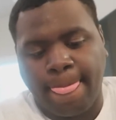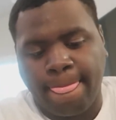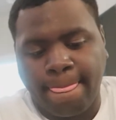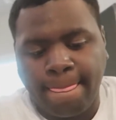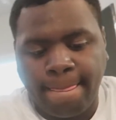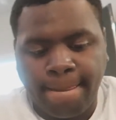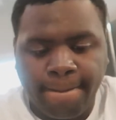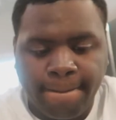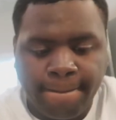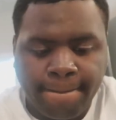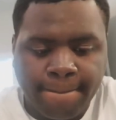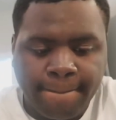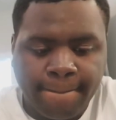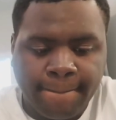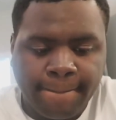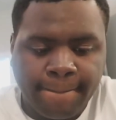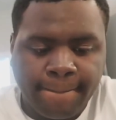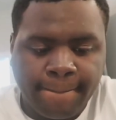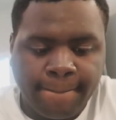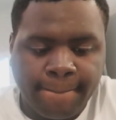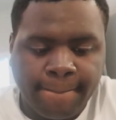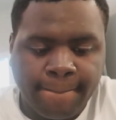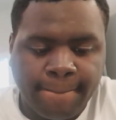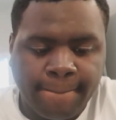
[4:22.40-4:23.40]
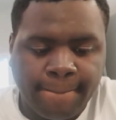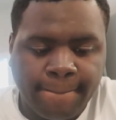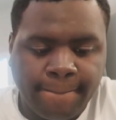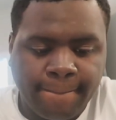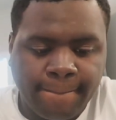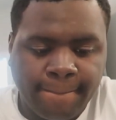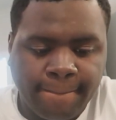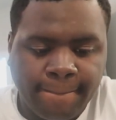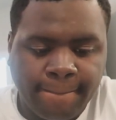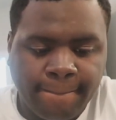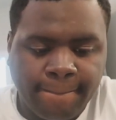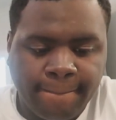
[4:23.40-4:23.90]

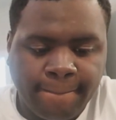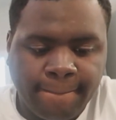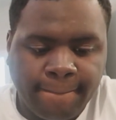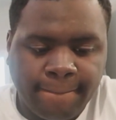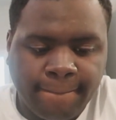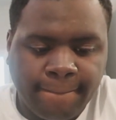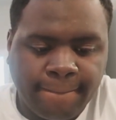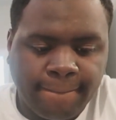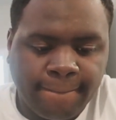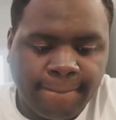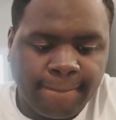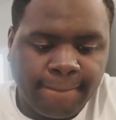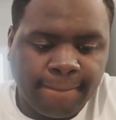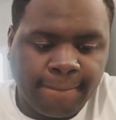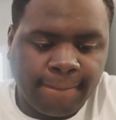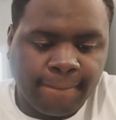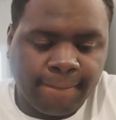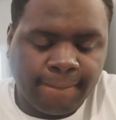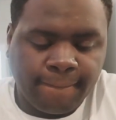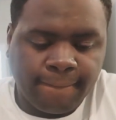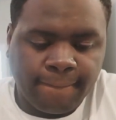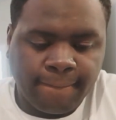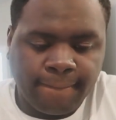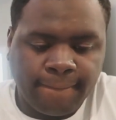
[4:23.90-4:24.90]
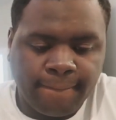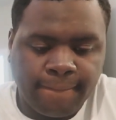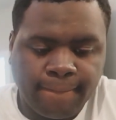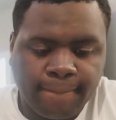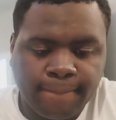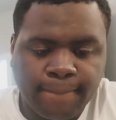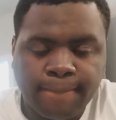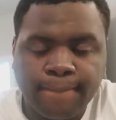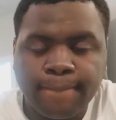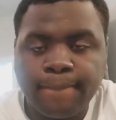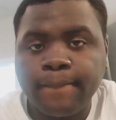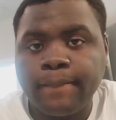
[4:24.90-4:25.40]

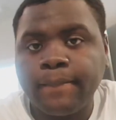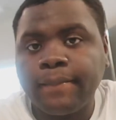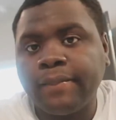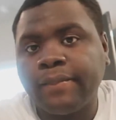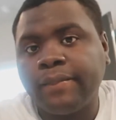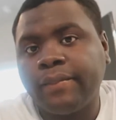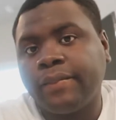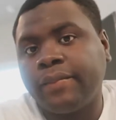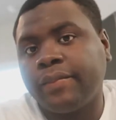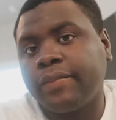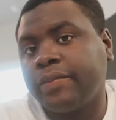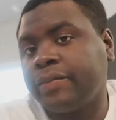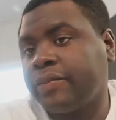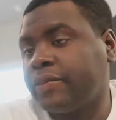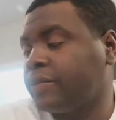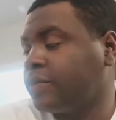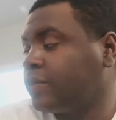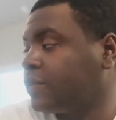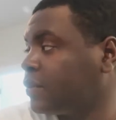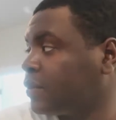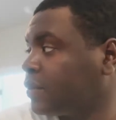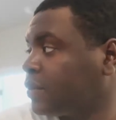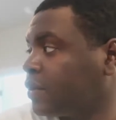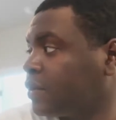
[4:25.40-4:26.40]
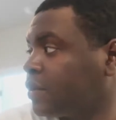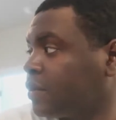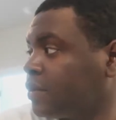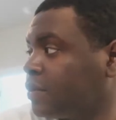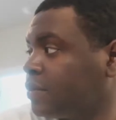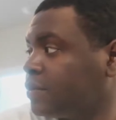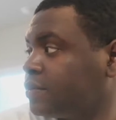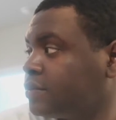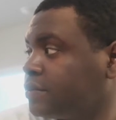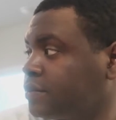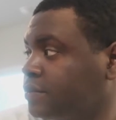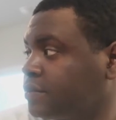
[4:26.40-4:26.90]

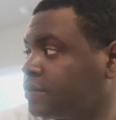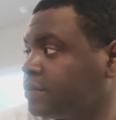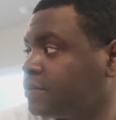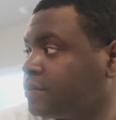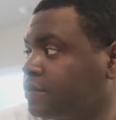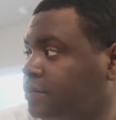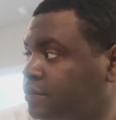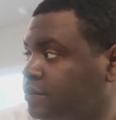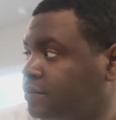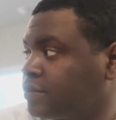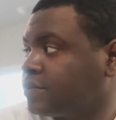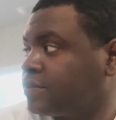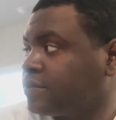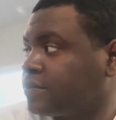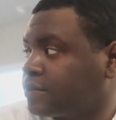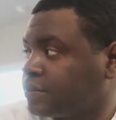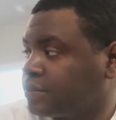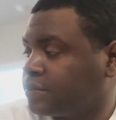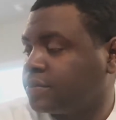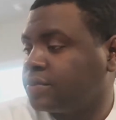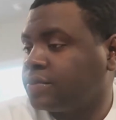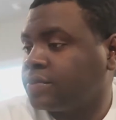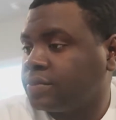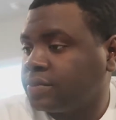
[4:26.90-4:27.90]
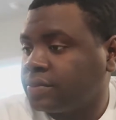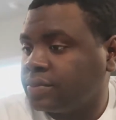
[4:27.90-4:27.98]
No words are spoken by the person on screen.